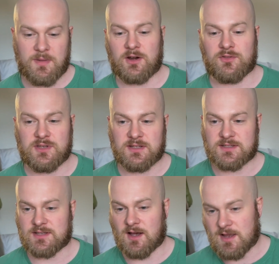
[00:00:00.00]
men on the
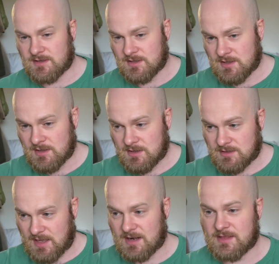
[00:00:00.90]
inside,
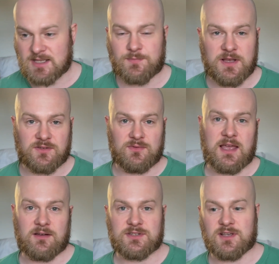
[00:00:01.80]
getting that space from the
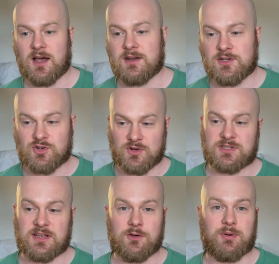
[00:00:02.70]
outside, and
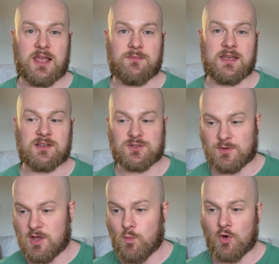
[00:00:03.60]
trusting your playmakers when
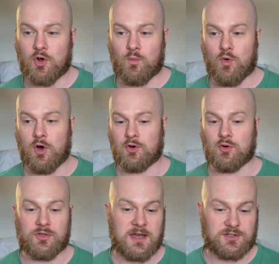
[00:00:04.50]
they're one-on-one
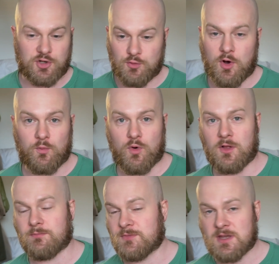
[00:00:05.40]
or they're
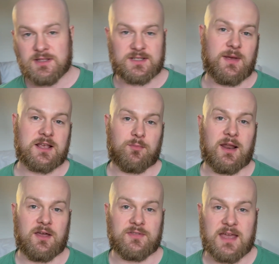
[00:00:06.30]
two-on-one to make a
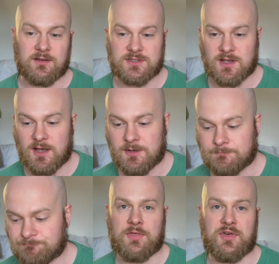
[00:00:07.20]
play on the outside.
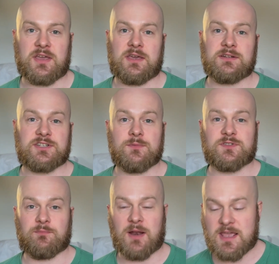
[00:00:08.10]
I think in terms
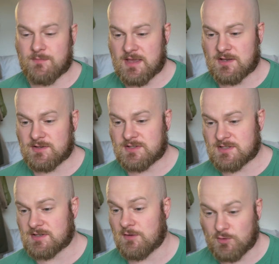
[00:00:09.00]
of
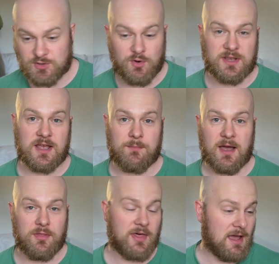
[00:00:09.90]
playmakers, if we're talking
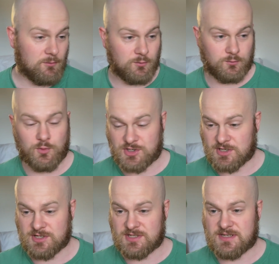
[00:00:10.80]
about that, which I
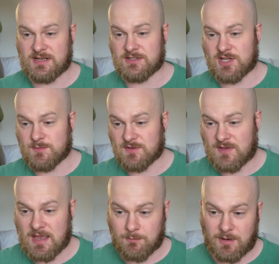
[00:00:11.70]
just did in terms of
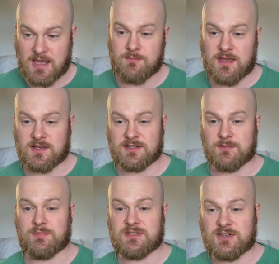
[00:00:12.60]
getting playmakers in
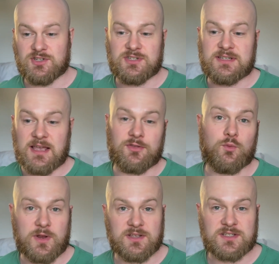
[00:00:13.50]
positions to get the
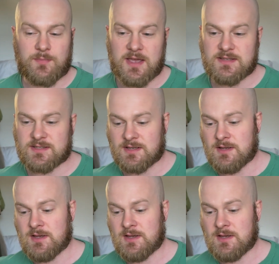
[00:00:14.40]
wingers space,